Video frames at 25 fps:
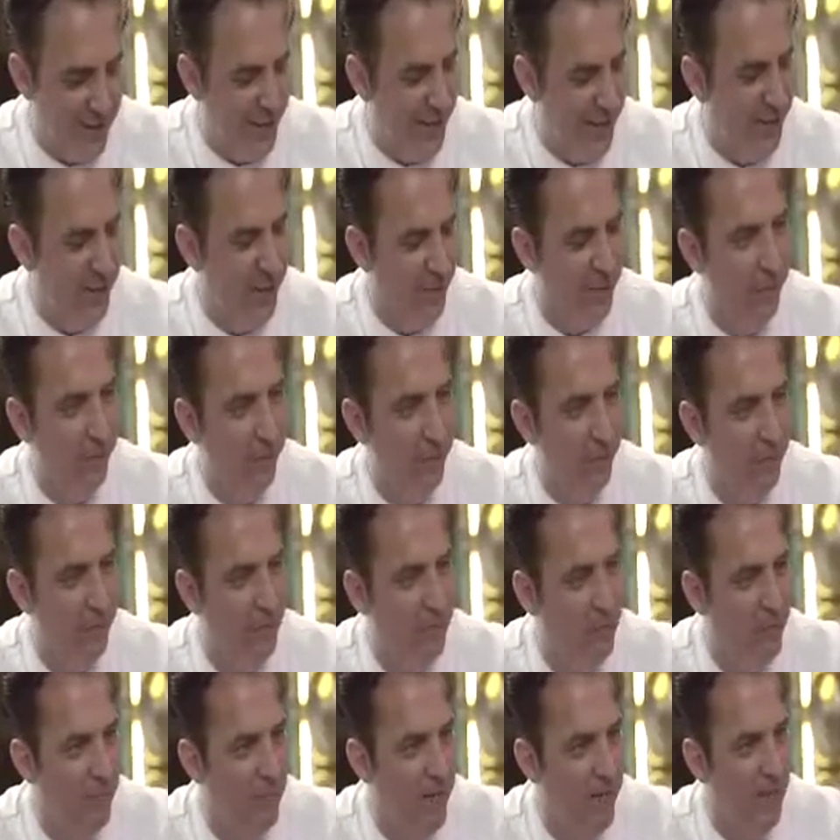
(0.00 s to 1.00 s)
tear it yeah, off. Yeah,
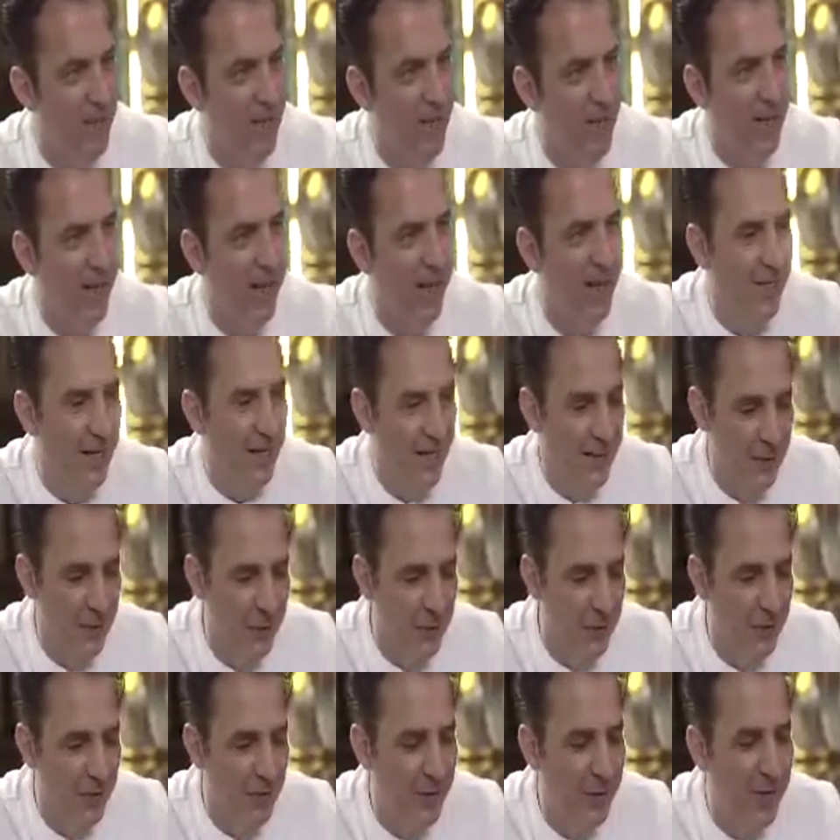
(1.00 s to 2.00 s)
just tear it off. Don't and then
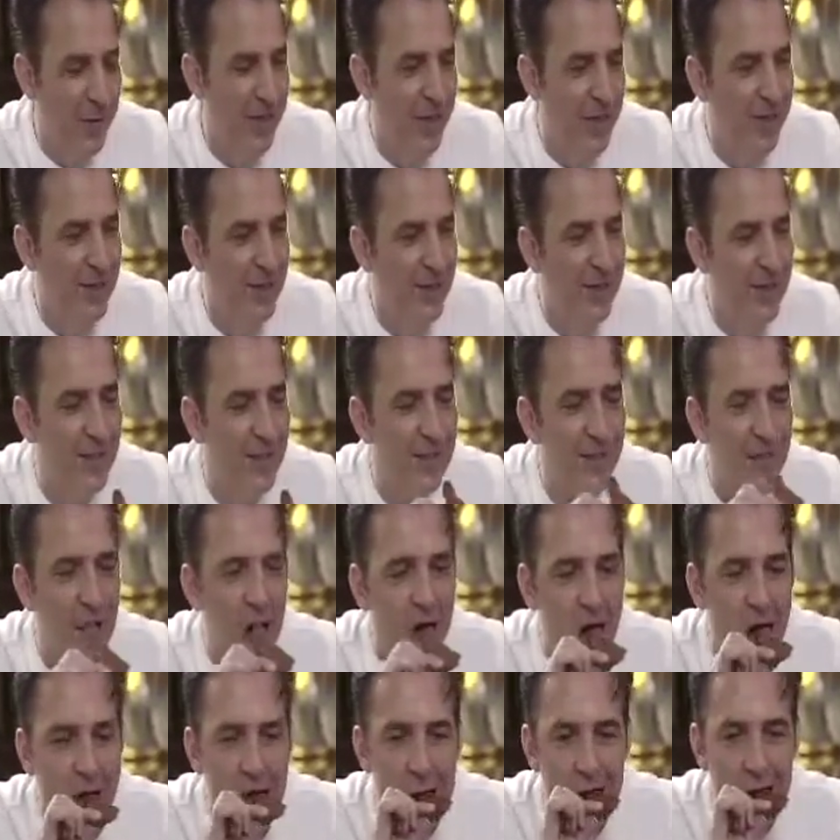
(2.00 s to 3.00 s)
you, you listen, listen.
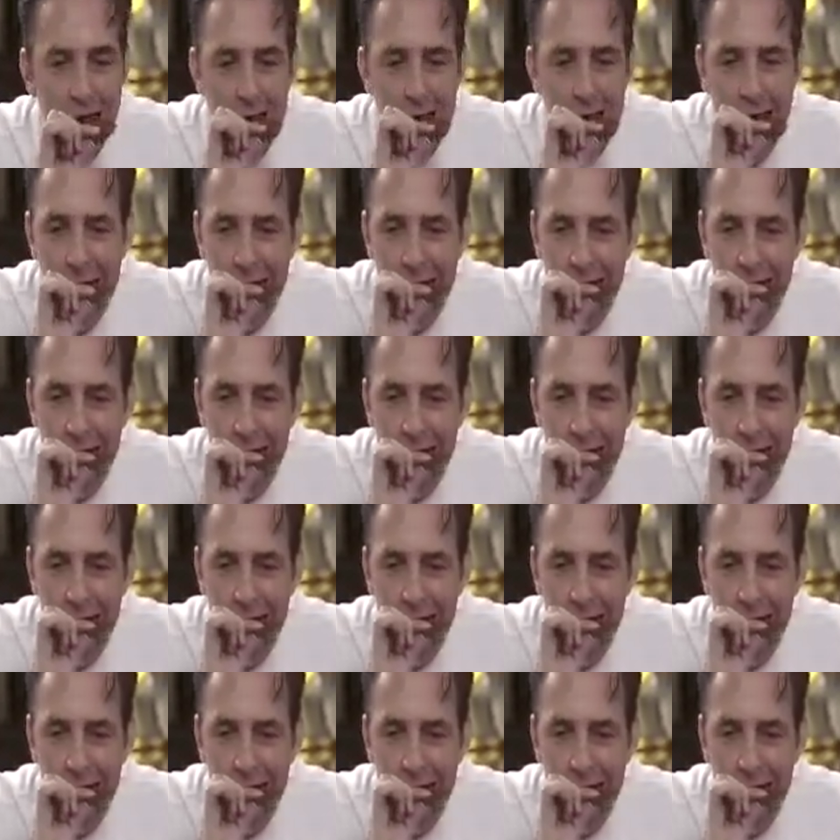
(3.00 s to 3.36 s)
Yeah.